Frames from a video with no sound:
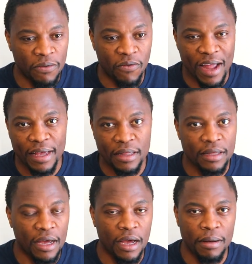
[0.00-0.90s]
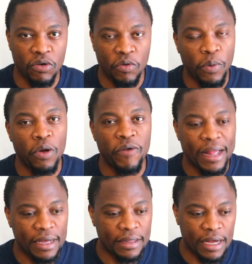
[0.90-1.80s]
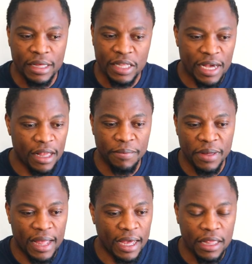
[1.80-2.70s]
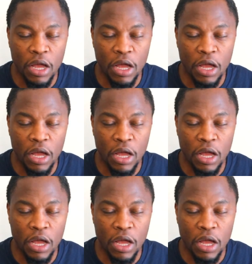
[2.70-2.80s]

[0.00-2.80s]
on Reddit, like a group on Reddit that decided to be like,